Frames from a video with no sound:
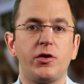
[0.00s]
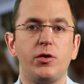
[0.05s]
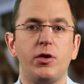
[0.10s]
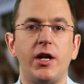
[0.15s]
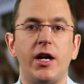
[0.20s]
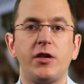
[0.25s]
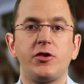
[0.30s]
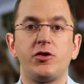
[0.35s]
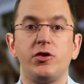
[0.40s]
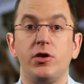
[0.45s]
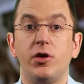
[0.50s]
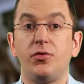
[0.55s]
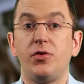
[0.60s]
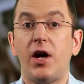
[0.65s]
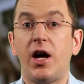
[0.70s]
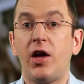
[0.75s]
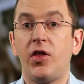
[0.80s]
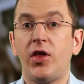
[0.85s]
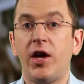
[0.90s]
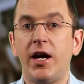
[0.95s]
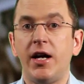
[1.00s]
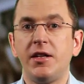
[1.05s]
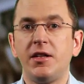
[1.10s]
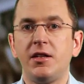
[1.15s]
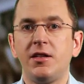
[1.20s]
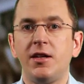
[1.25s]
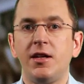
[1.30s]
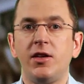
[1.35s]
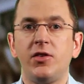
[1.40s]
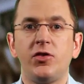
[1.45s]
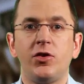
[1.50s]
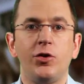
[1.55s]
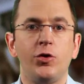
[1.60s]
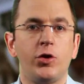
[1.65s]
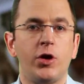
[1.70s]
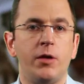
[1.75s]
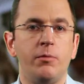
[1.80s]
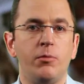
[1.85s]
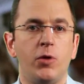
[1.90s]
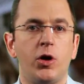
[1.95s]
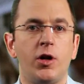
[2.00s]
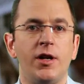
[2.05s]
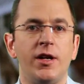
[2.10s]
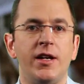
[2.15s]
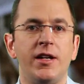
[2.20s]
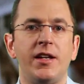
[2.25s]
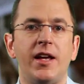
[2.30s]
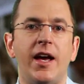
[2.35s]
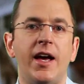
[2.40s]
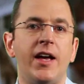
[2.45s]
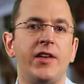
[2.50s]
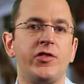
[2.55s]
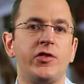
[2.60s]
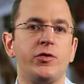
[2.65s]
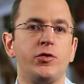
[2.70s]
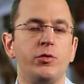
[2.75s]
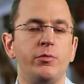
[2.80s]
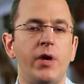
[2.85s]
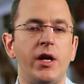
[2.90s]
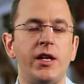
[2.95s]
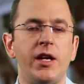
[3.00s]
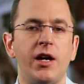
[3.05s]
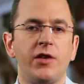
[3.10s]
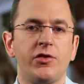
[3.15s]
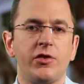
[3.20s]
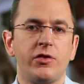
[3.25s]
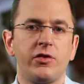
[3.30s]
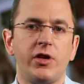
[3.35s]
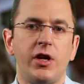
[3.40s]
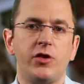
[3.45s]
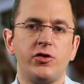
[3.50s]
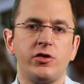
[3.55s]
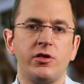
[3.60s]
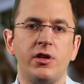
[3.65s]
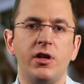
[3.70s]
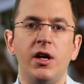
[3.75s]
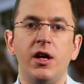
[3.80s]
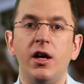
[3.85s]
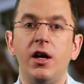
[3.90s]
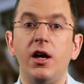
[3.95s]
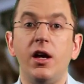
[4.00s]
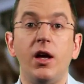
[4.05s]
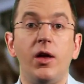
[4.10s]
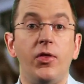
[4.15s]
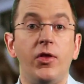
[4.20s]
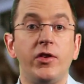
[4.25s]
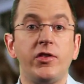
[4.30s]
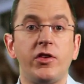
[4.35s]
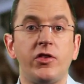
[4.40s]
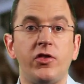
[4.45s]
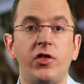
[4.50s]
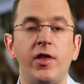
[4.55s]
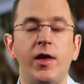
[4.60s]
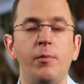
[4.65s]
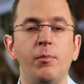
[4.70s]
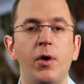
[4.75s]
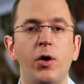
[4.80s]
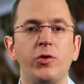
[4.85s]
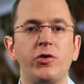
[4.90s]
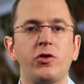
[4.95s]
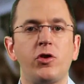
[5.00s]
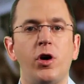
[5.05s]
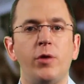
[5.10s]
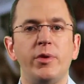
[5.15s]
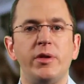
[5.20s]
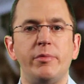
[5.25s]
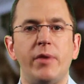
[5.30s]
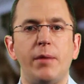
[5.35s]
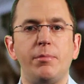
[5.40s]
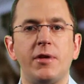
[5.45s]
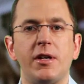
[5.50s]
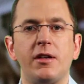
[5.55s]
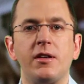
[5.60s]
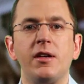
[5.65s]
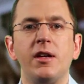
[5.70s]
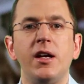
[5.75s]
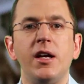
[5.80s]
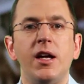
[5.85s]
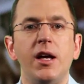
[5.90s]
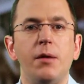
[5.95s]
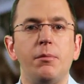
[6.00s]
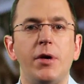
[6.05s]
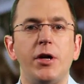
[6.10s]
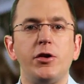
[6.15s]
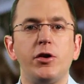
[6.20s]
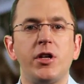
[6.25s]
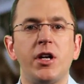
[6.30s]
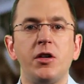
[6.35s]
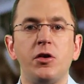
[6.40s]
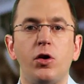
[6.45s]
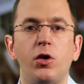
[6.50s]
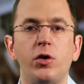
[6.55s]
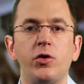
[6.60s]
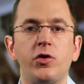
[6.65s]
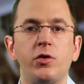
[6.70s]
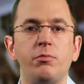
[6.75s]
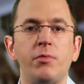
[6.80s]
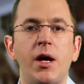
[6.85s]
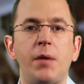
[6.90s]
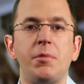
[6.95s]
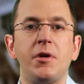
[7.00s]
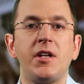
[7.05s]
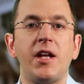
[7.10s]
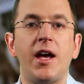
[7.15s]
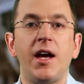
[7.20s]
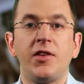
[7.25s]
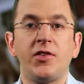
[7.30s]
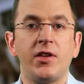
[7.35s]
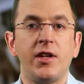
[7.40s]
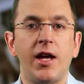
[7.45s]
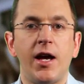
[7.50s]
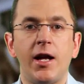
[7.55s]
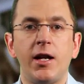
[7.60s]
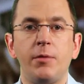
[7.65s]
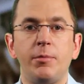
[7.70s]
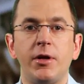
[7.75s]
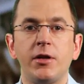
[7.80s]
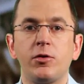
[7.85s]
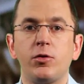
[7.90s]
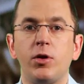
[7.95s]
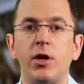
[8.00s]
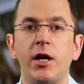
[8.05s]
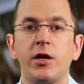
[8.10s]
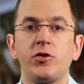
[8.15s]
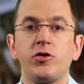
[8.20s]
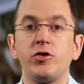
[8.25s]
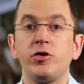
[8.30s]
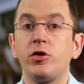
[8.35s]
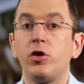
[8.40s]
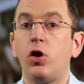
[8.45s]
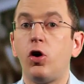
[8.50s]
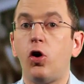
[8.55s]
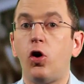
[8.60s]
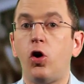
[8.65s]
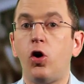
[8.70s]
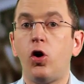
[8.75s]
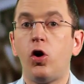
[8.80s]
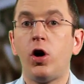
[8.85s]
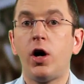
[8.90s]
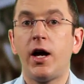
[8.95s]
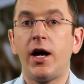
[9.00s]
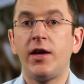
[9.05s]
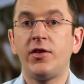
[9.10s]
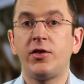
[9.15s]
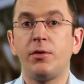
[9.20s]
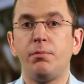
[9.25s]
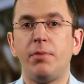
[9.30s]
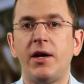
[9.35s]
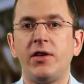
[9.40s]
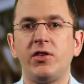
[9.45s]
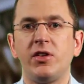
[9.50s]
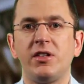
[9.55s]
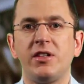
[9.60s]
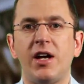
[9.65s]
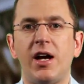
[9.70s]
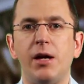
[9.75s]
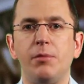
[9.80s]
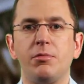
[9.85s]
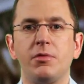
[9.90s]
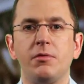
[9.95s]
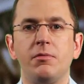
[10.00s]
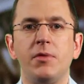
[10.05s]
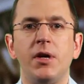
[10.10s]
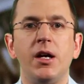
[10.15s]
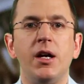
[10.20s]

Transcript: a collection of other entities, you can model it as a to-many association. This is the most common mapping. But you can also map it as an element collection or as a basic type.